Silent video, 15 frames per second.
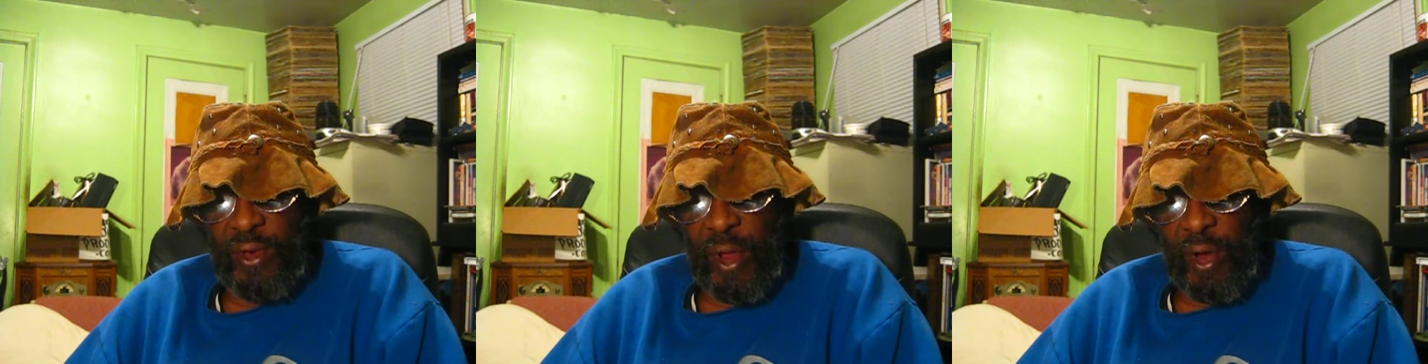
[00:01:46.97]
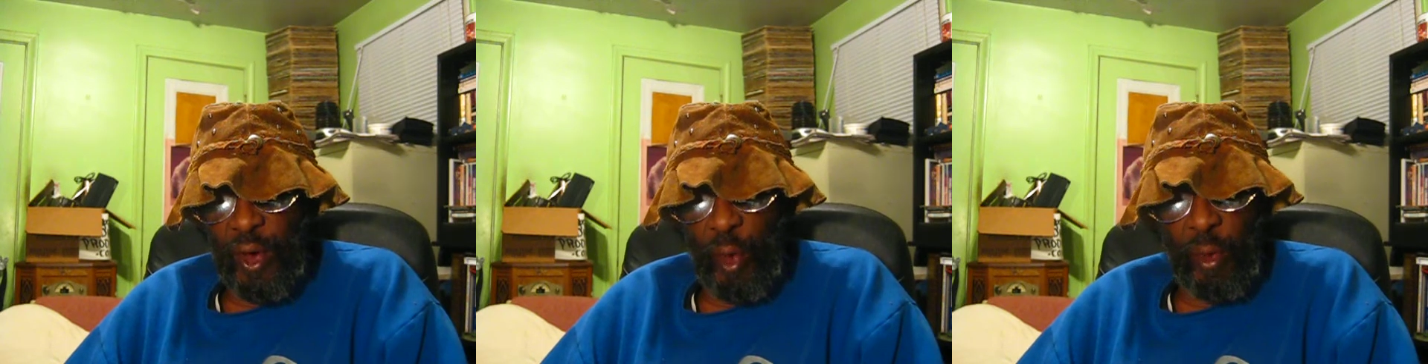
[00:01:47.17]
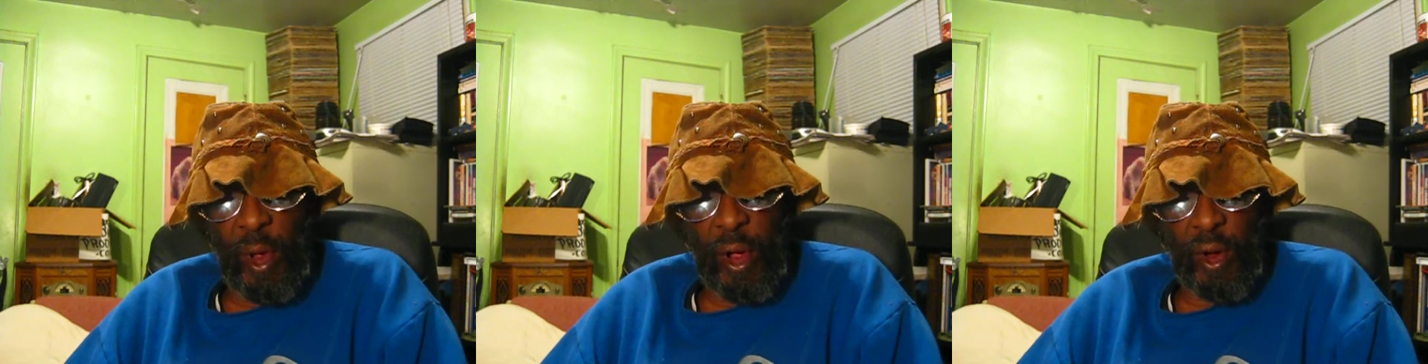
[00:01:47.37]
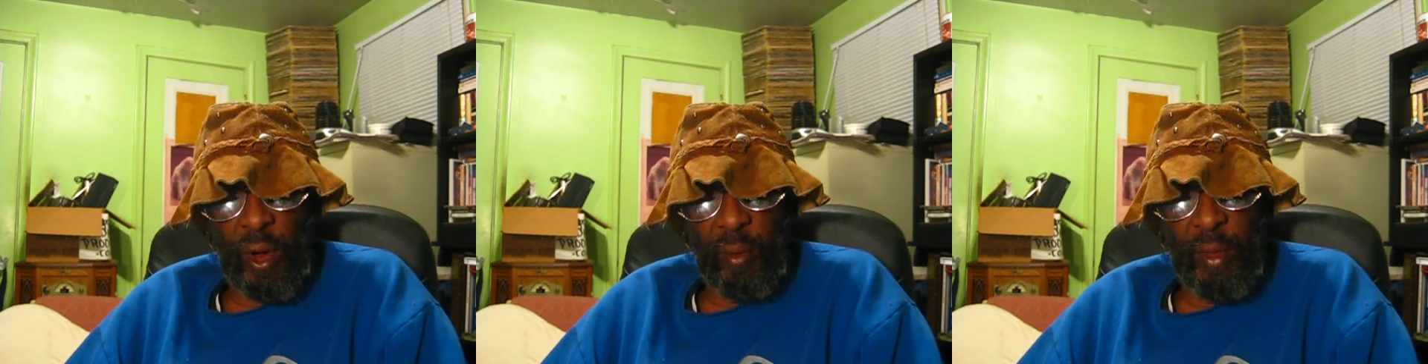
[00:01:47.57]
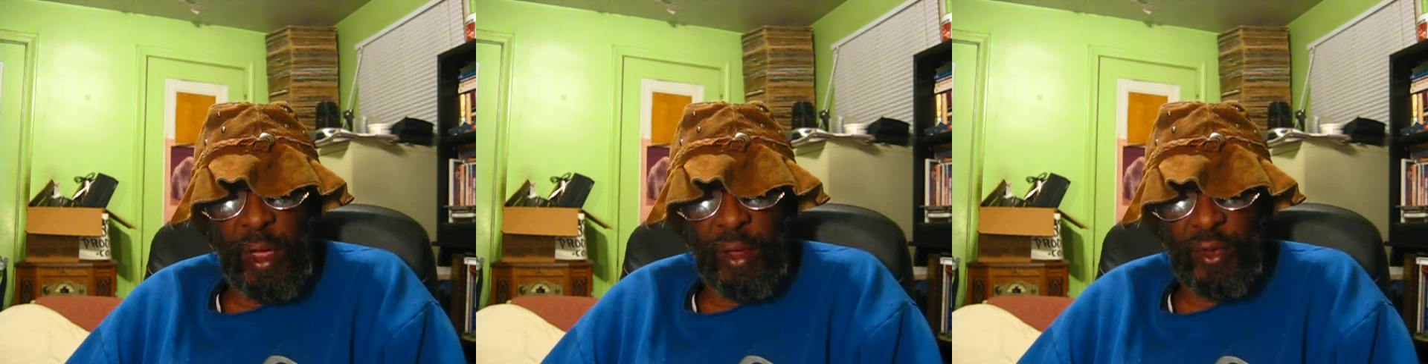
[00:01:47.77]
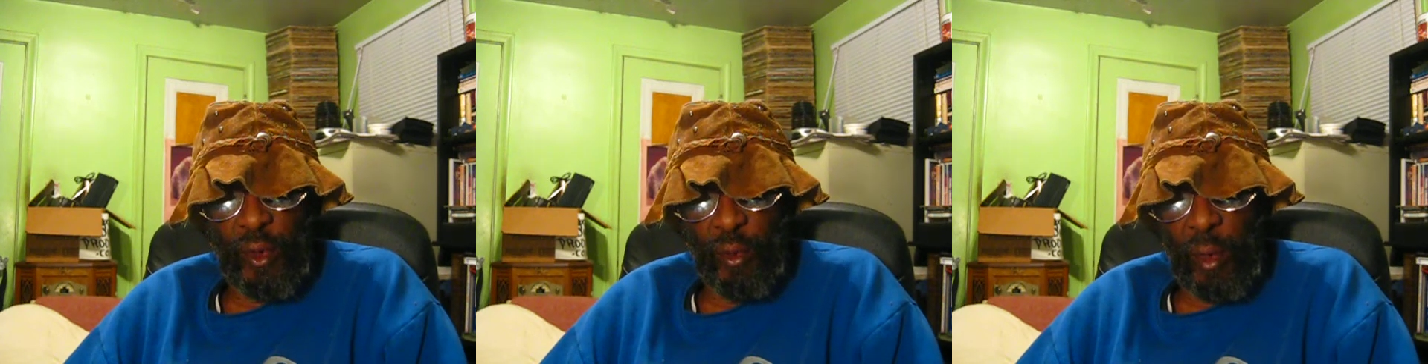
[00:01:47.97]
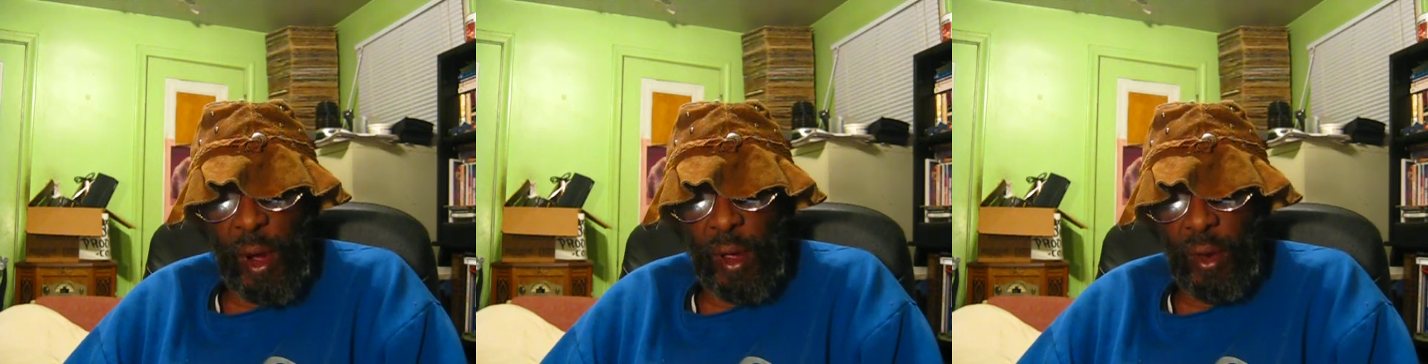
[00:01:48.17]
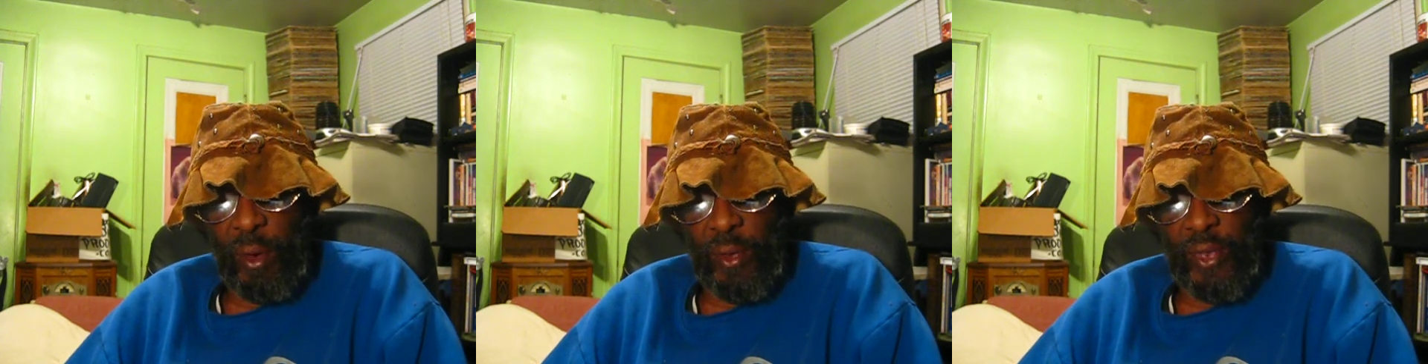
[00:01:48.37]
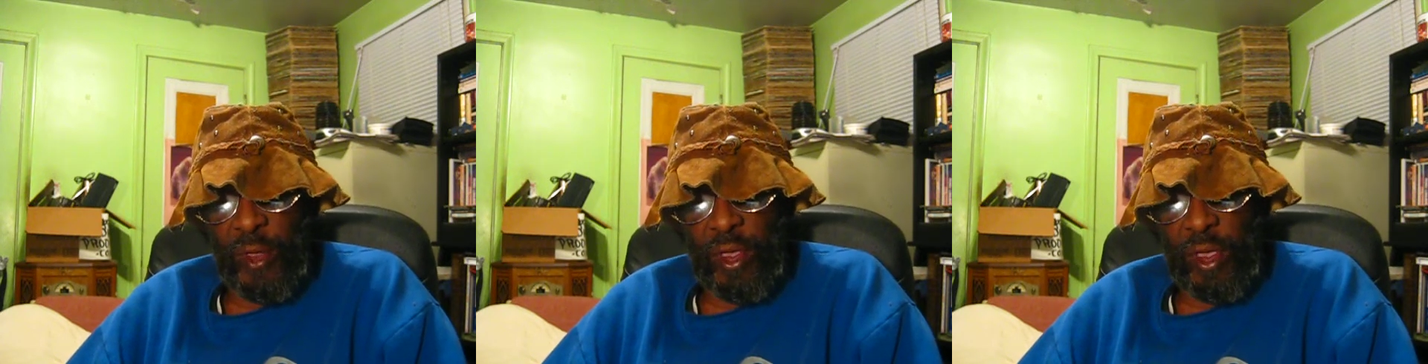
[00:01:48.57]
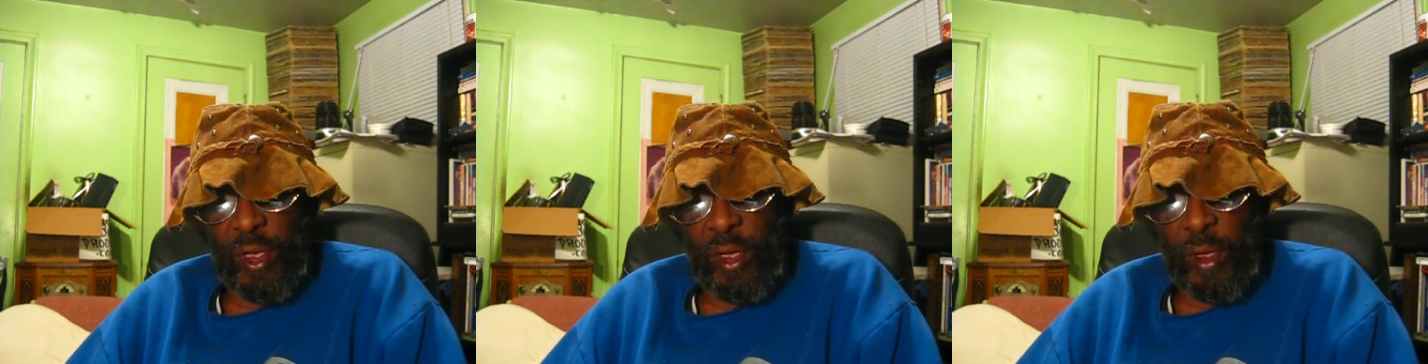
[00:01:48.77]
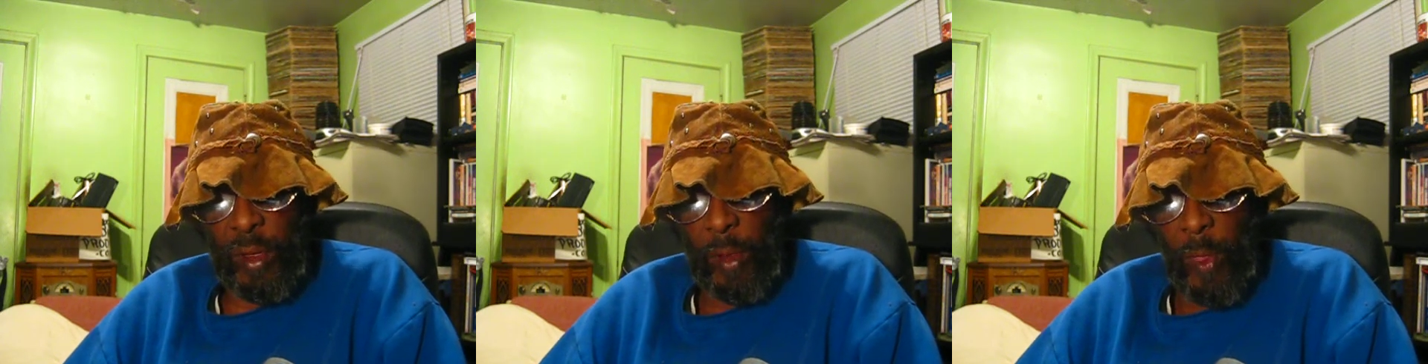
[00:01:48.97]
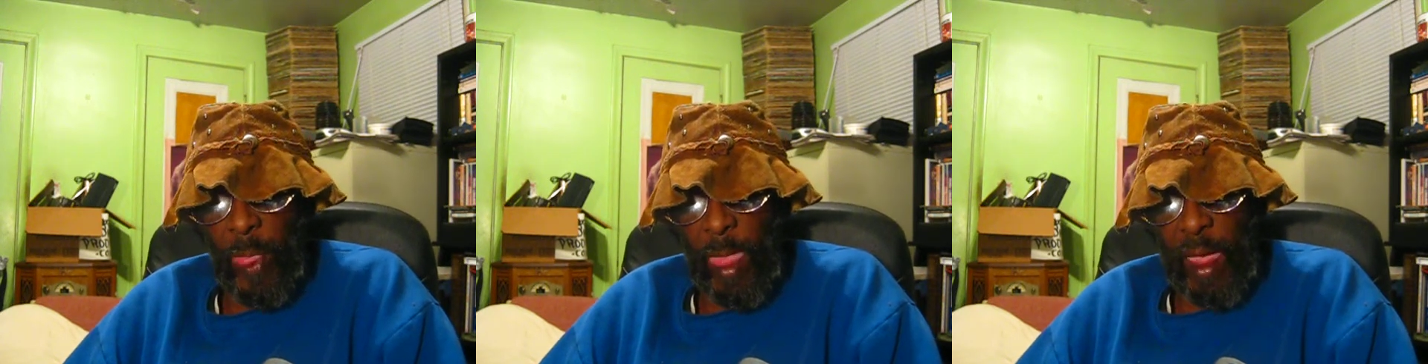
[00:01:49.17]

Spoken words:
done to Malcolm X and Martin Luther King